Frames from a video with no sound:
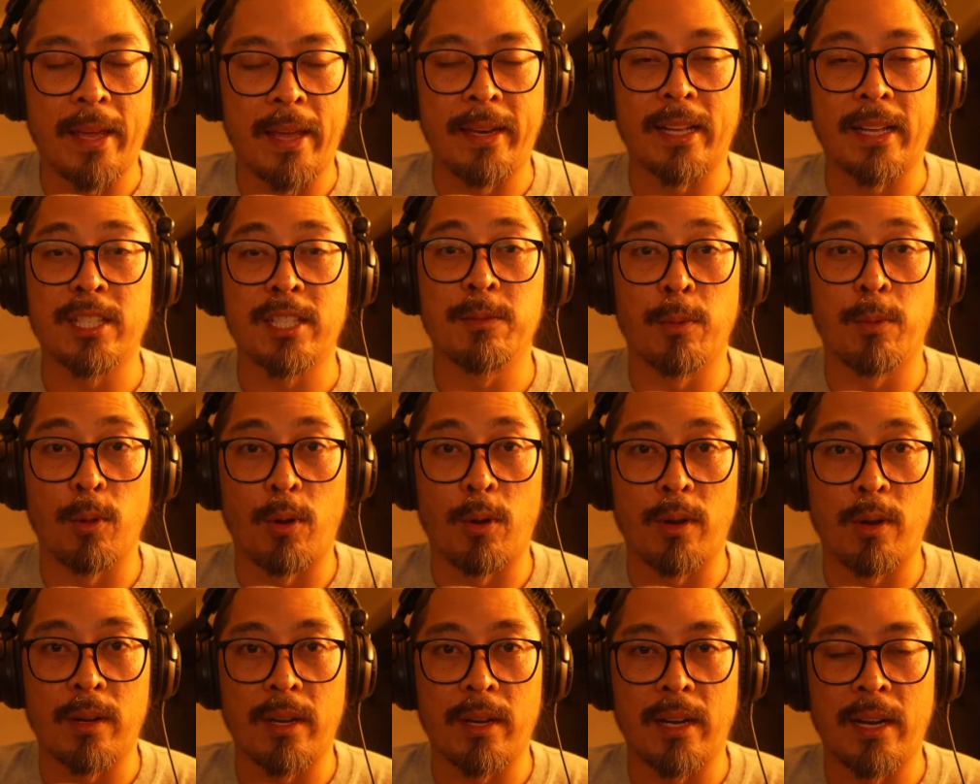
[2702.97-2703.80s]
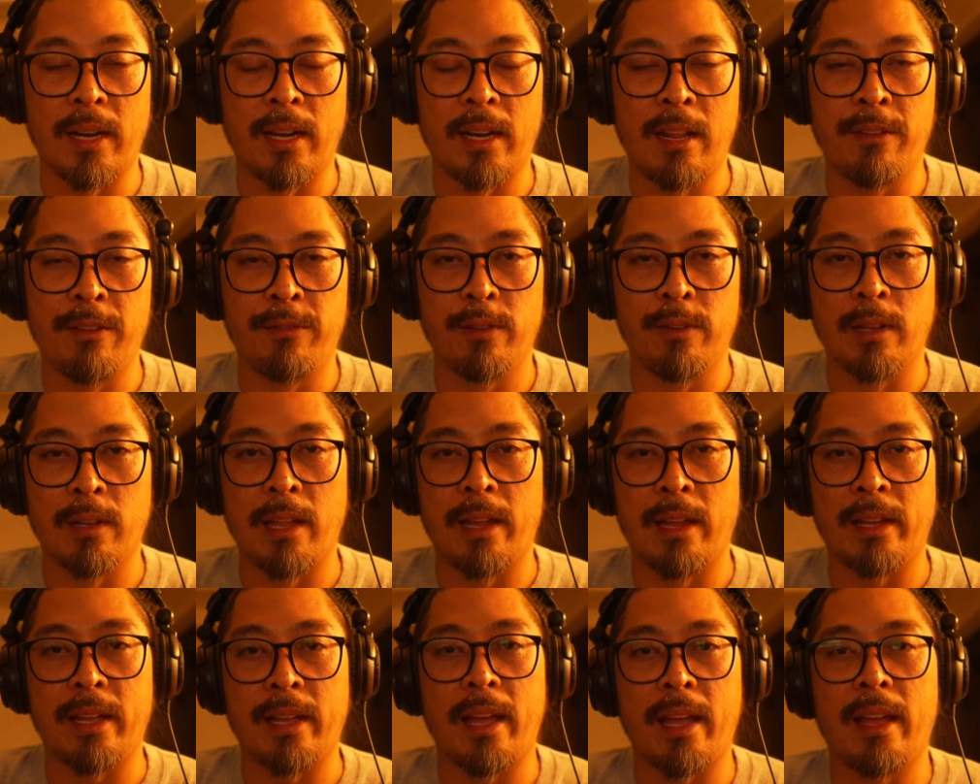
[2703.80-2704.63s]
and explore. And I feel
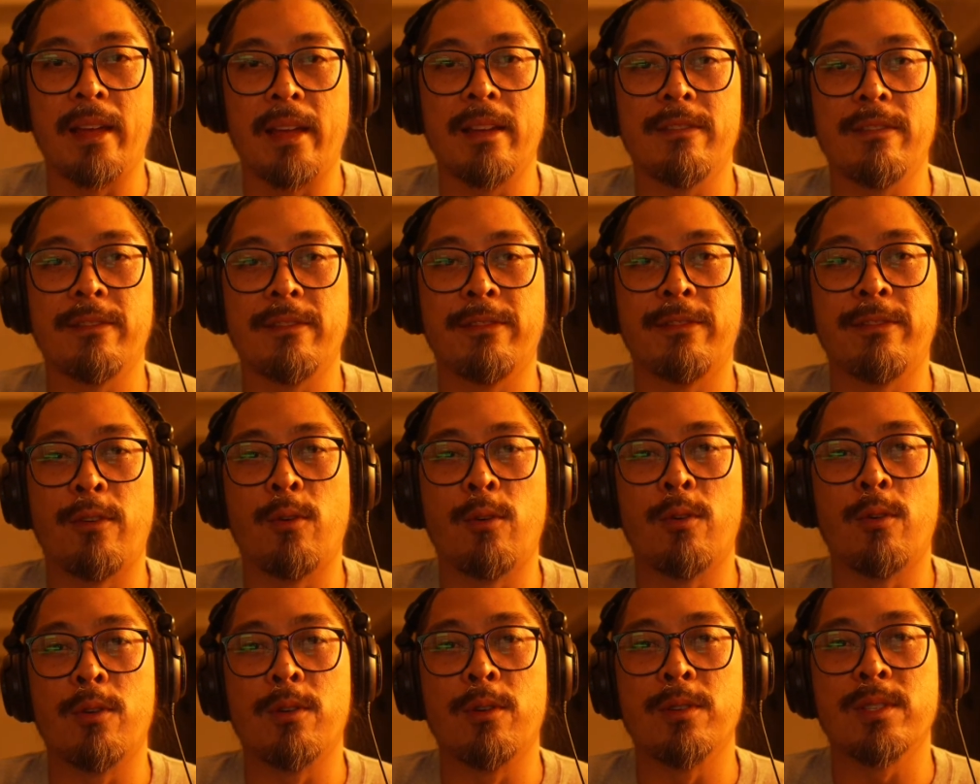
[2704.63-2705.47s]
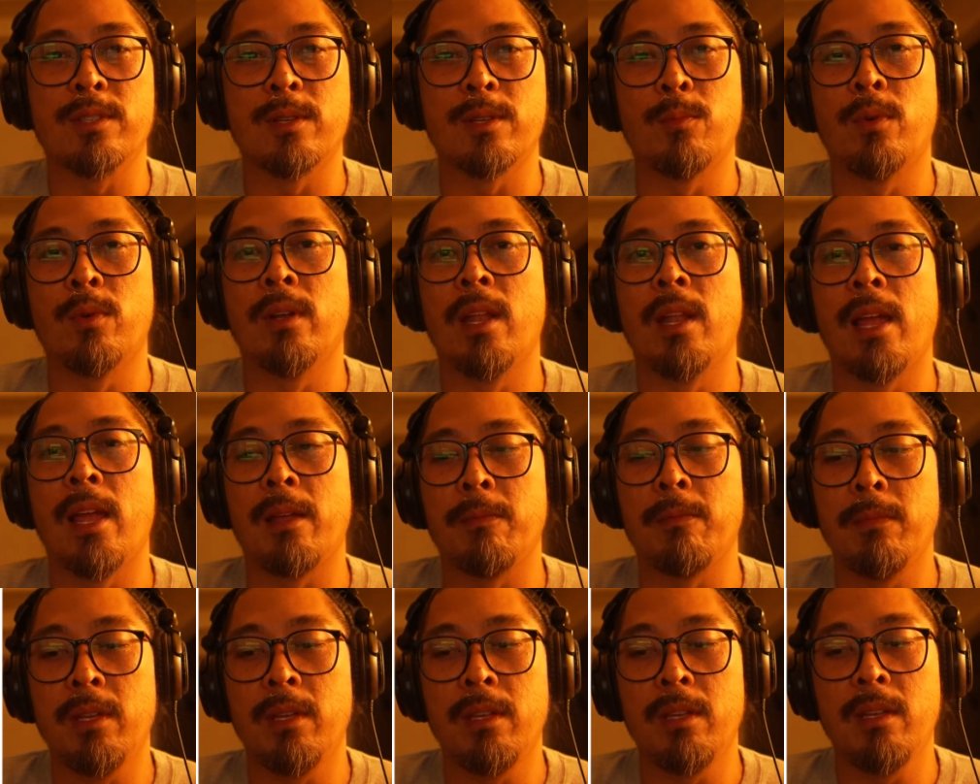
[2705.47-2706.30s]
like for someone
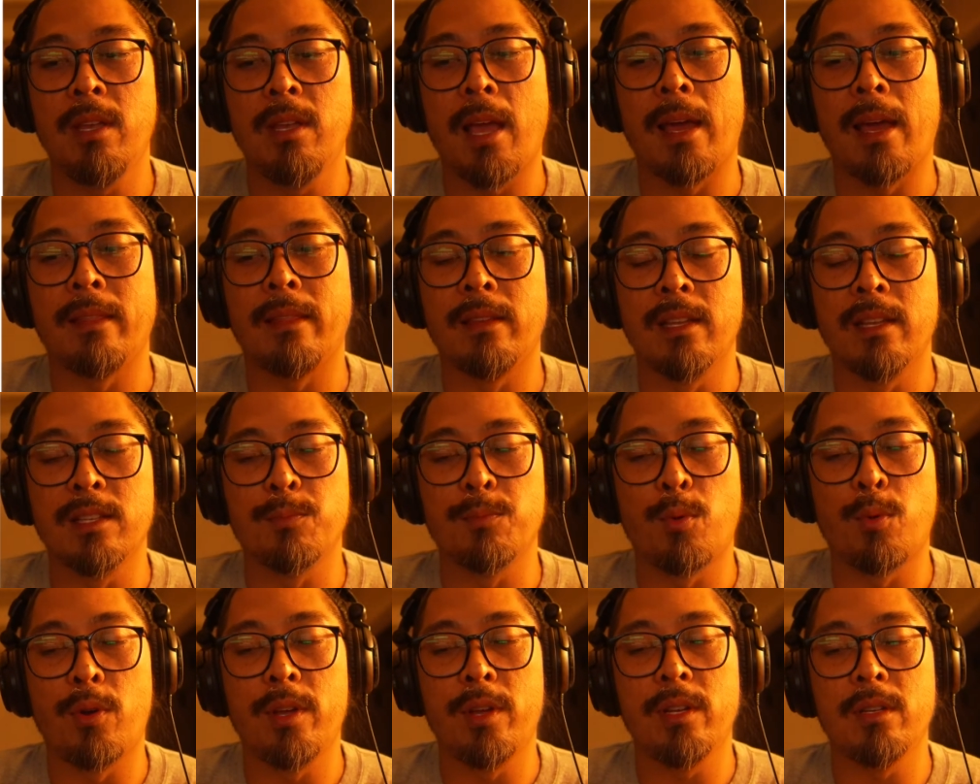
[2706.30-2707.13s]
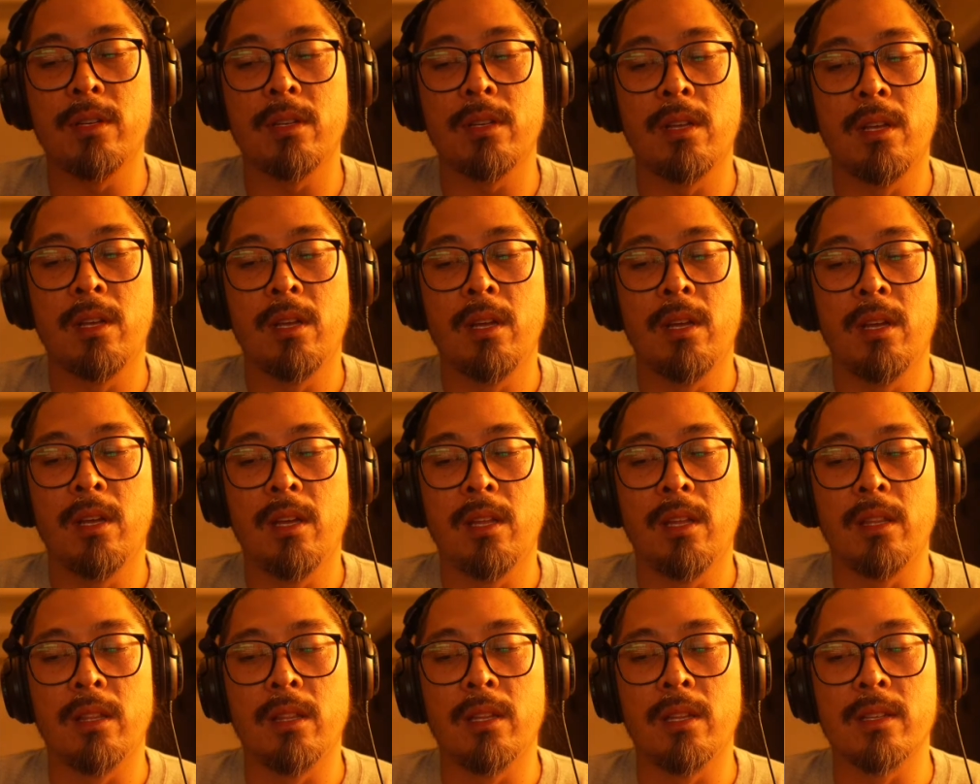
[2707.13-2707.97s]
like me at this point,
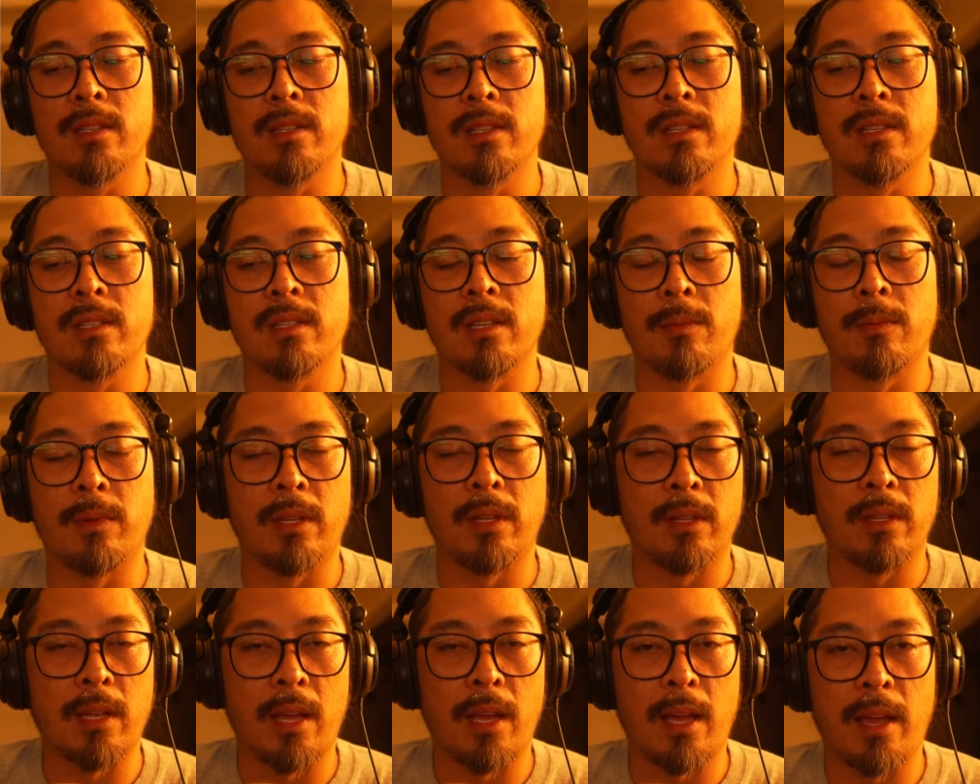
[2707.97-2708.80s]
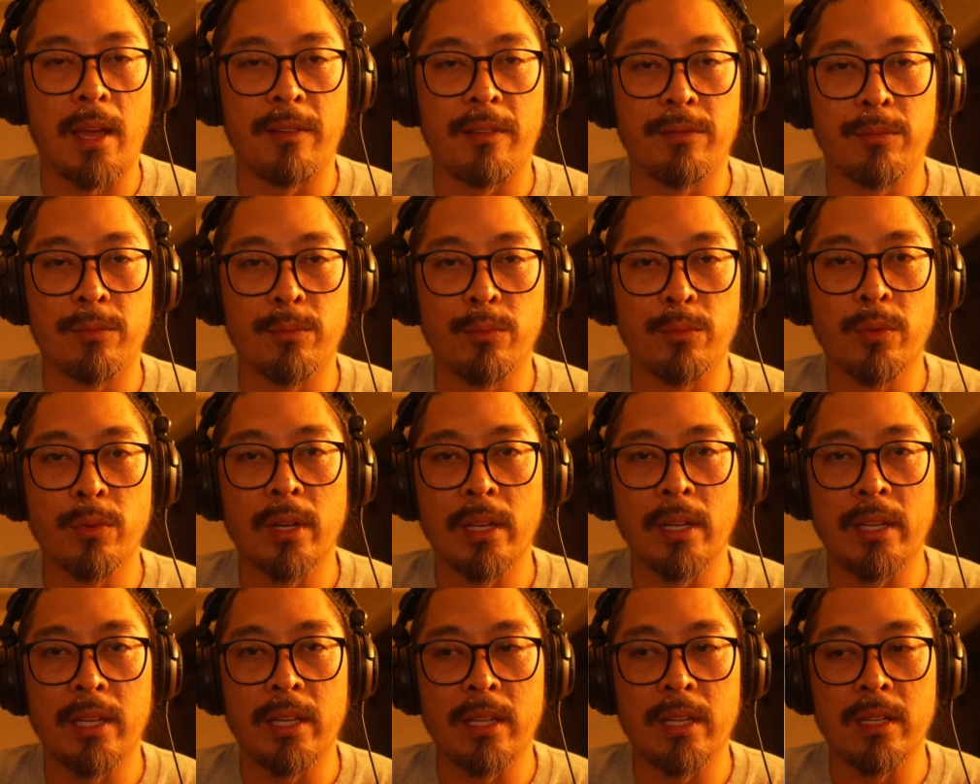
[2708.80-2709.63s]
this is something that I've
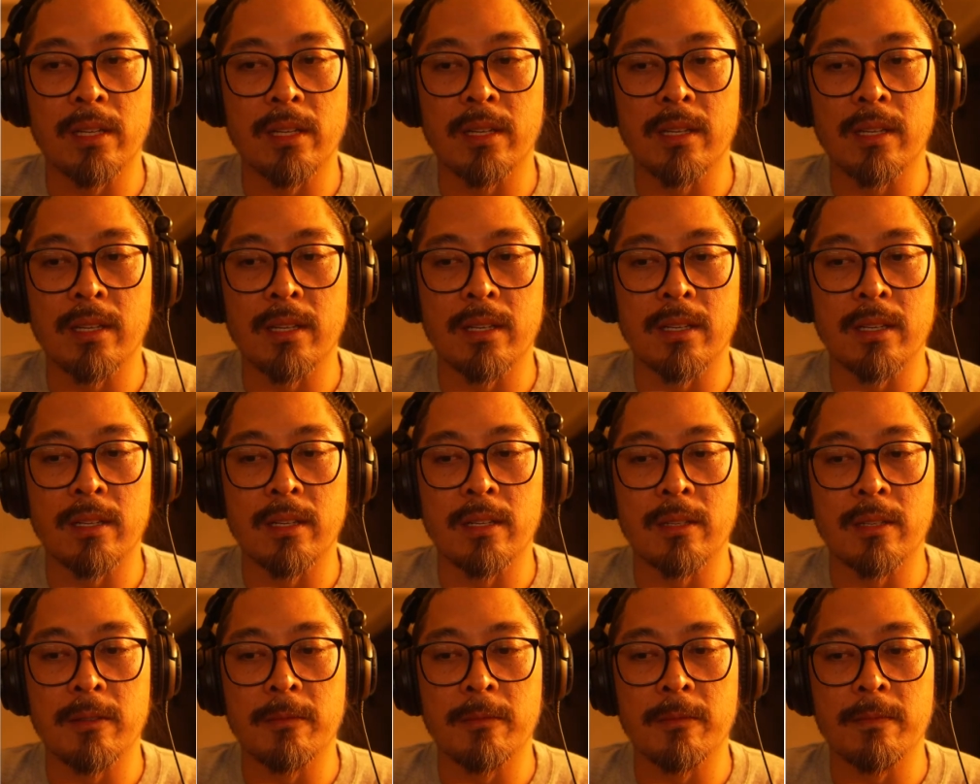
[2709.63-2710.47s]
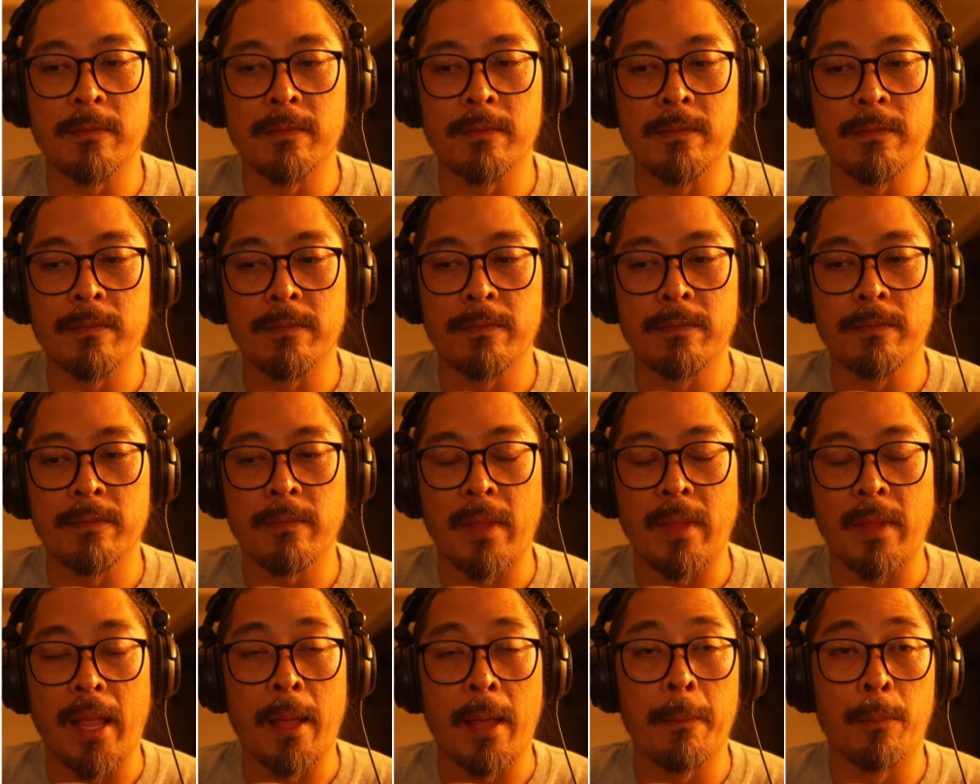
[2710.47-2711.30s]
really
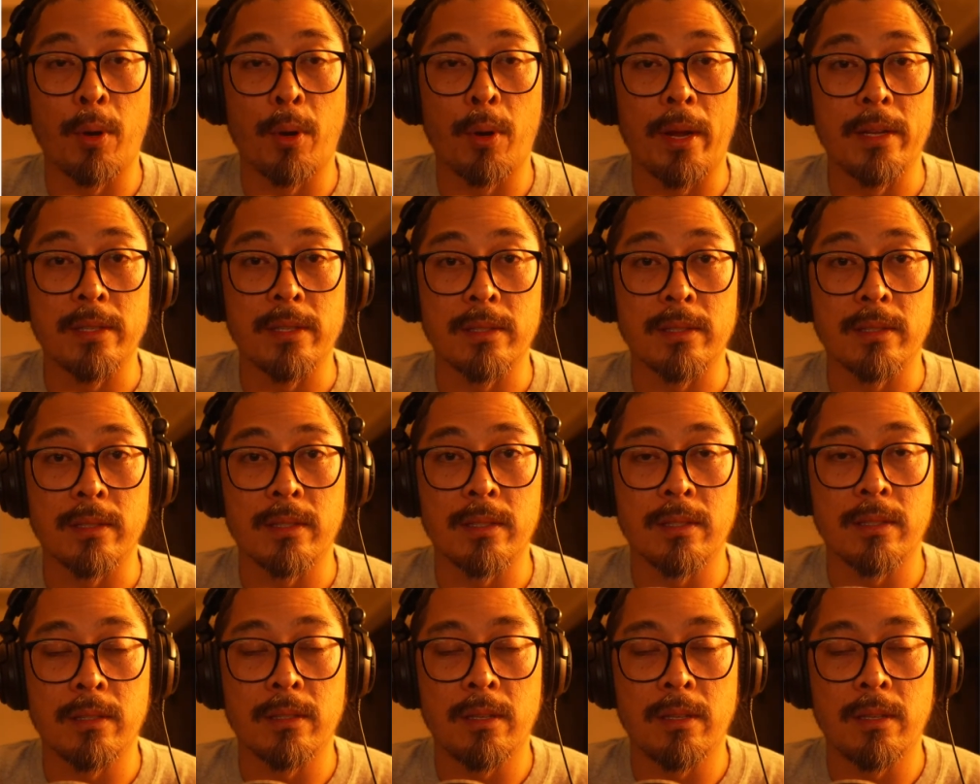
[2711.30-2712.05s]
embraced,